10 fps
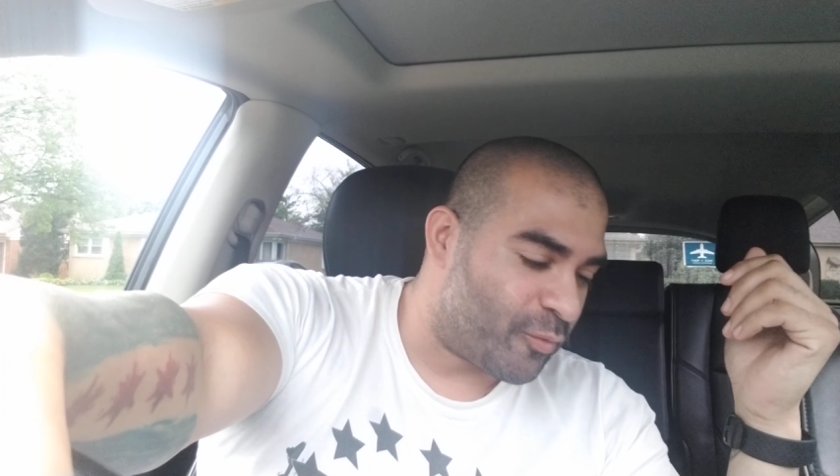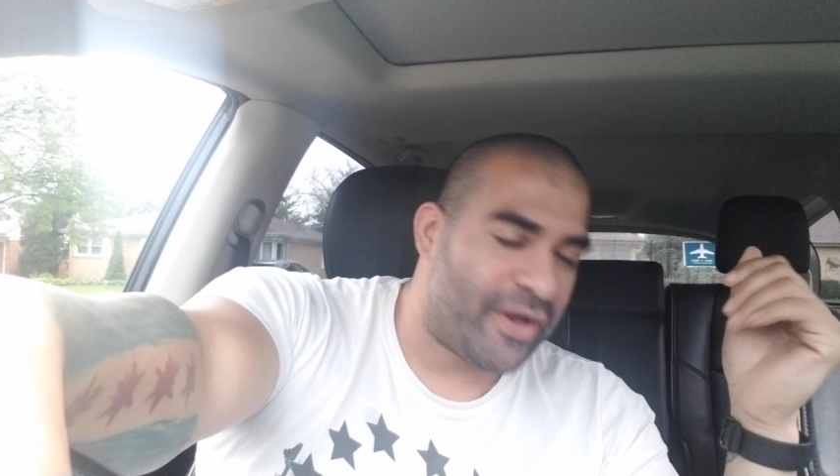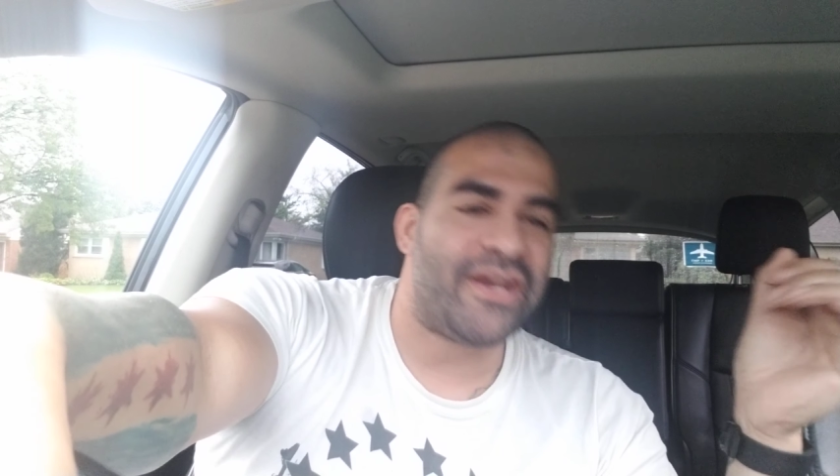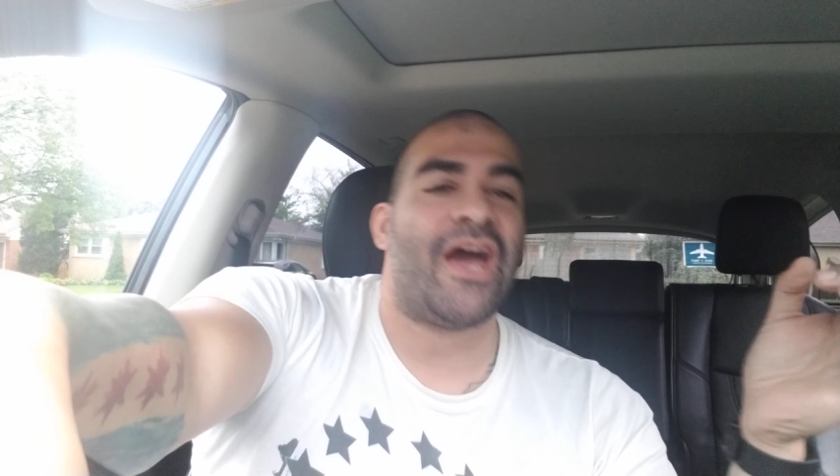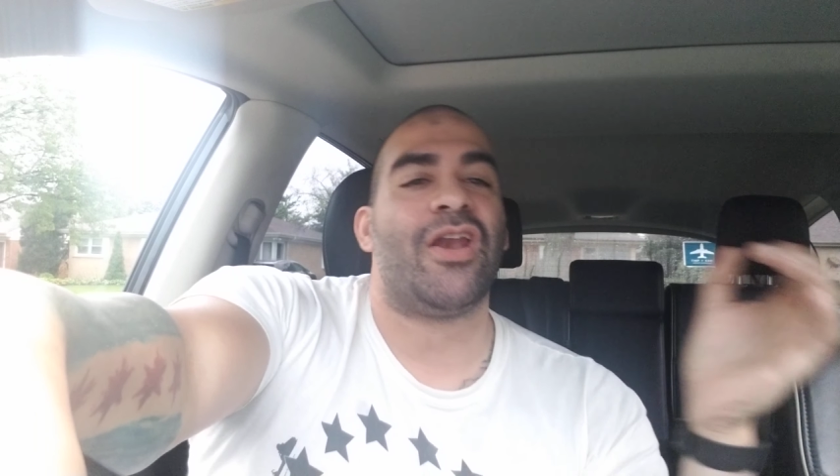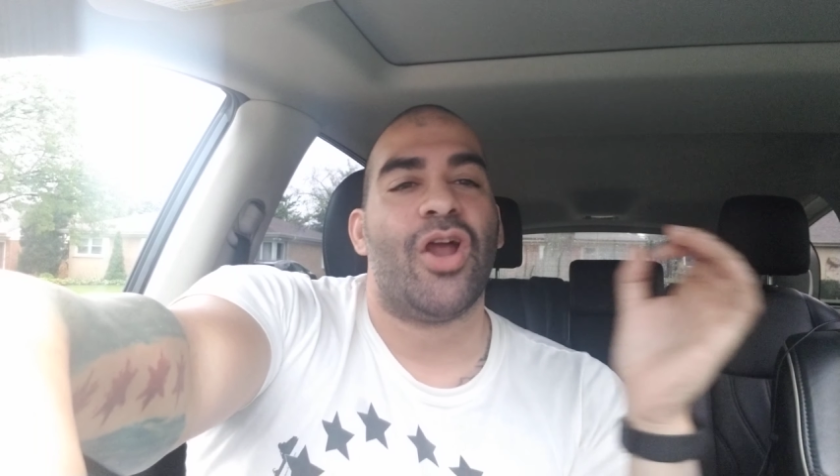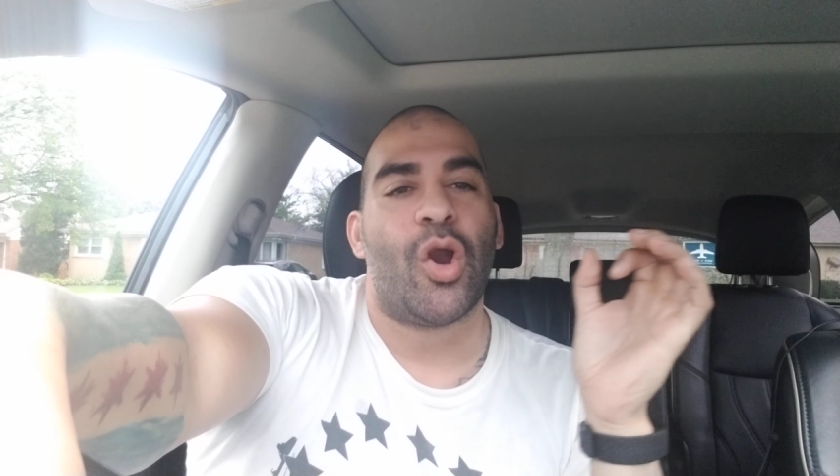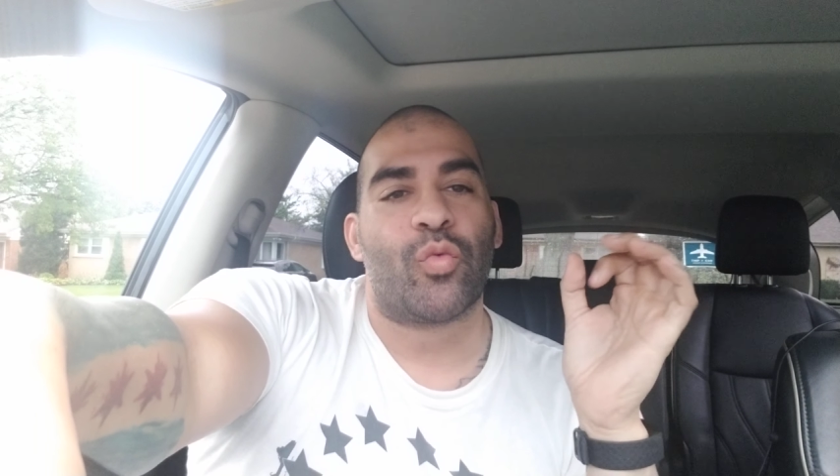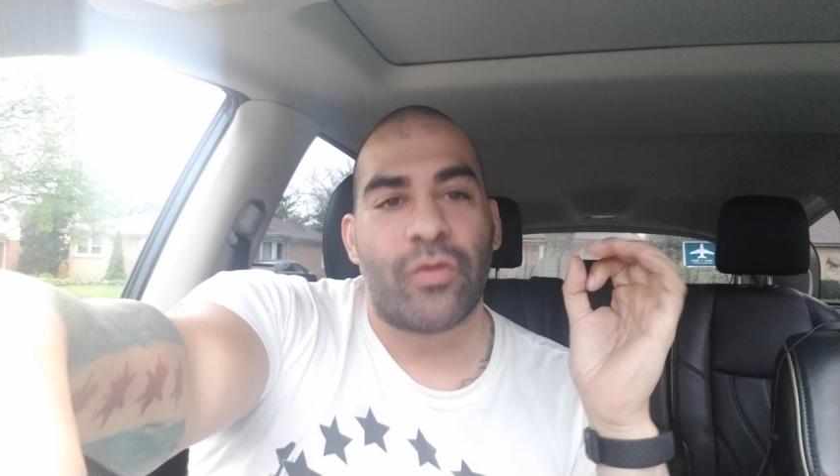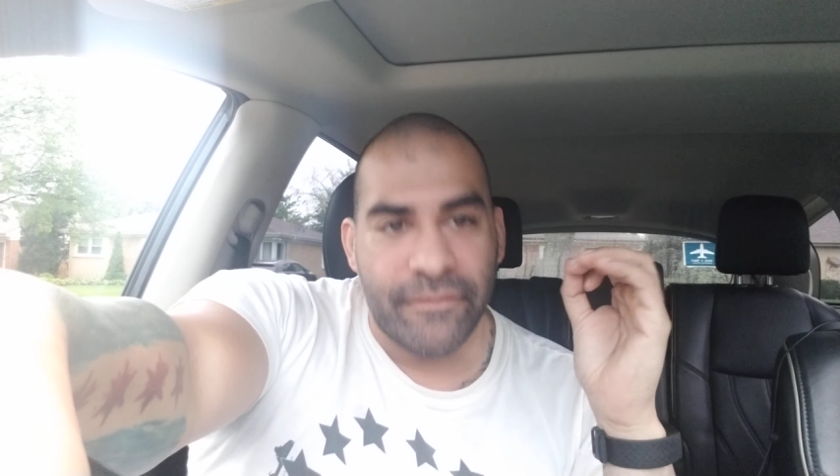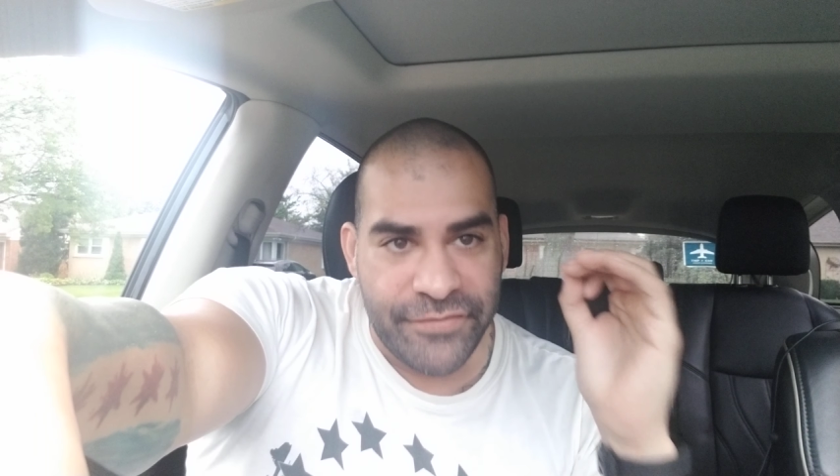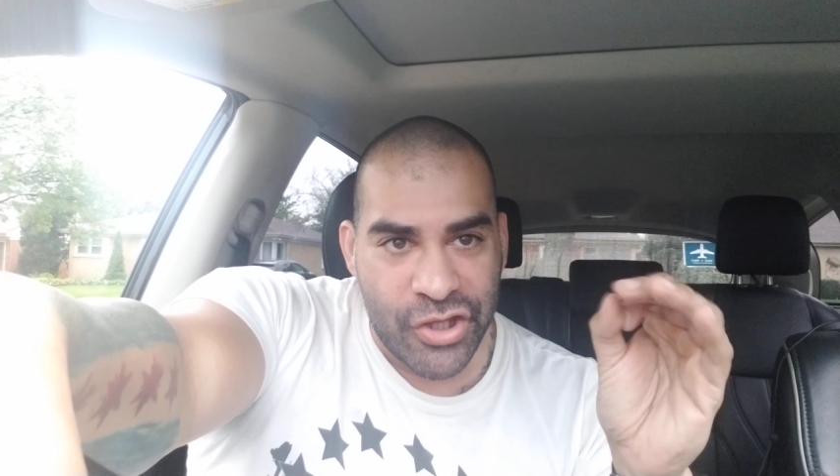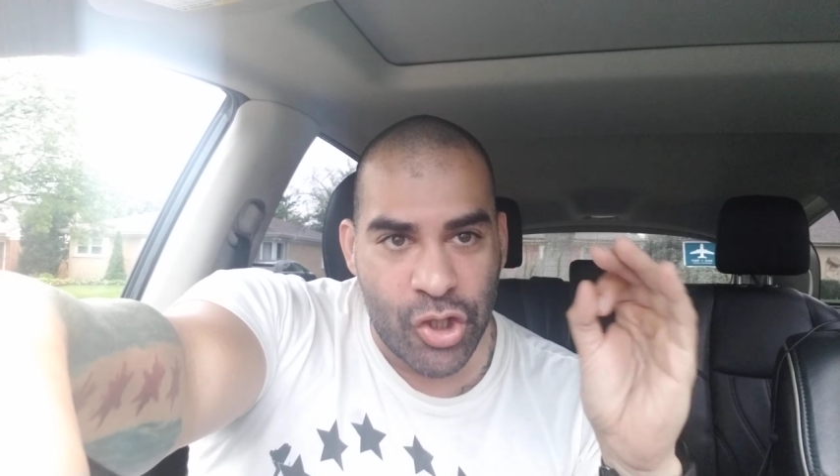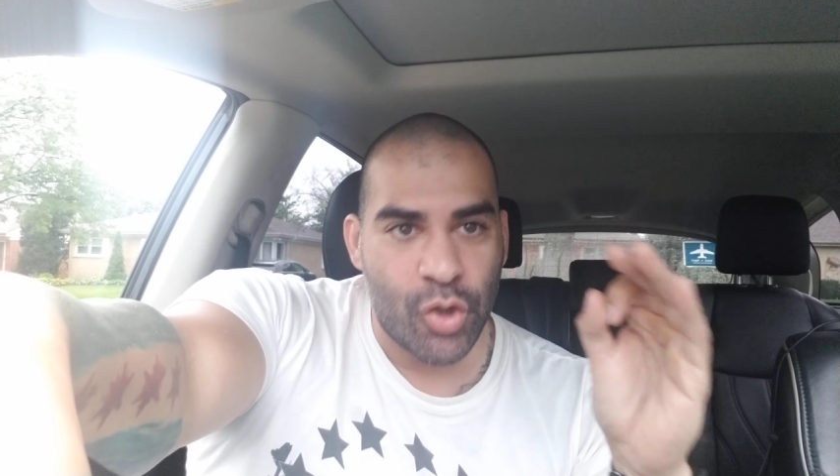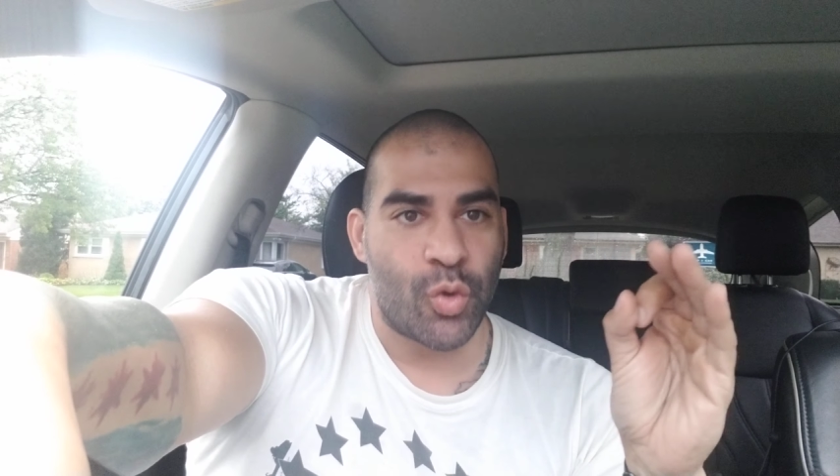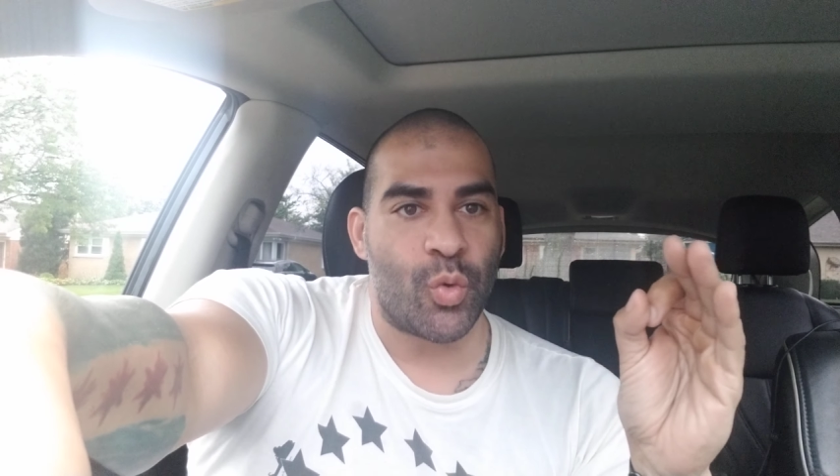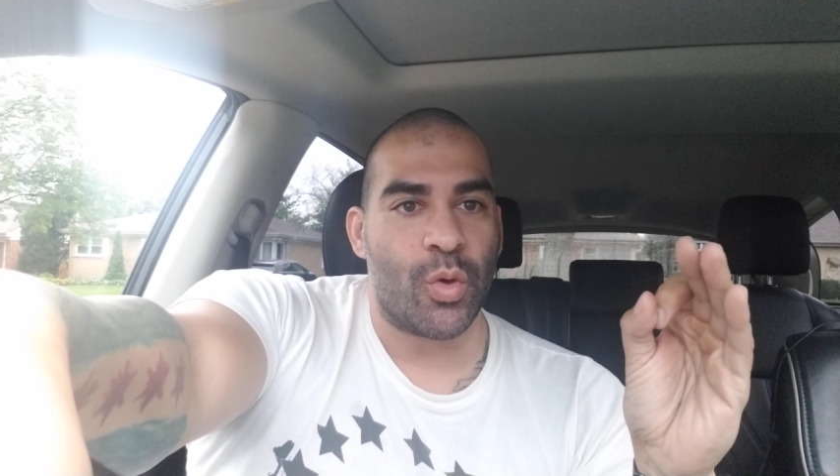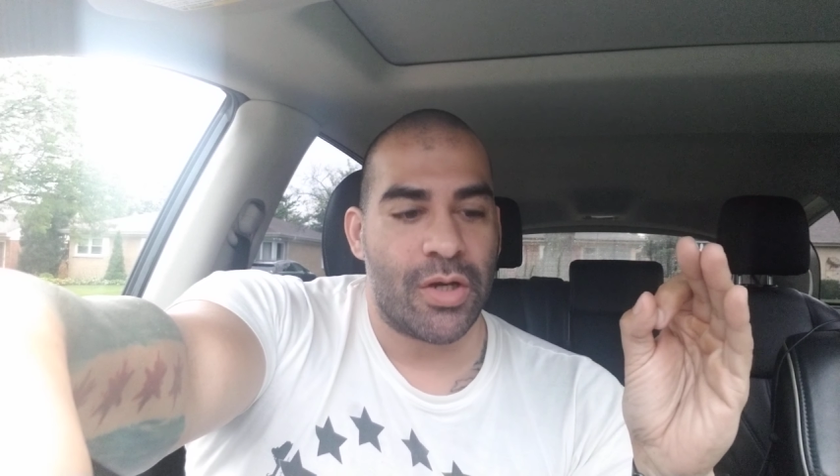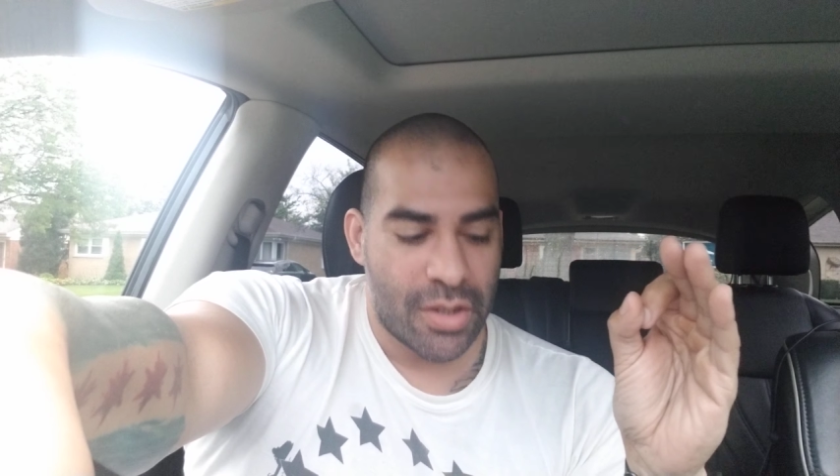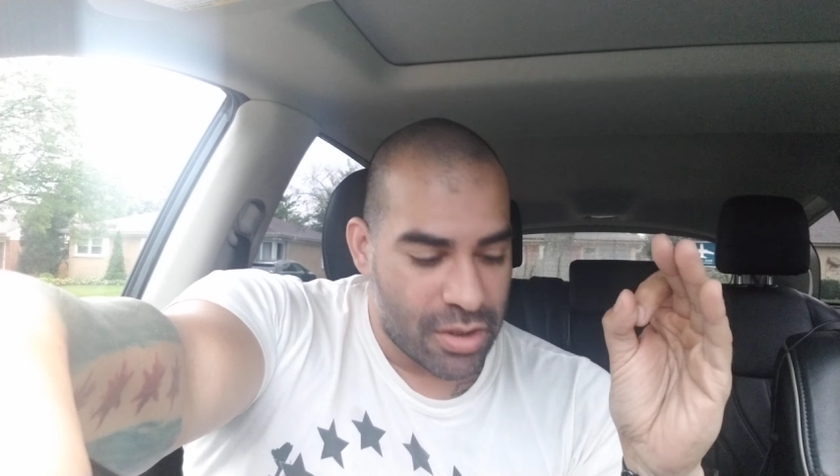Why not review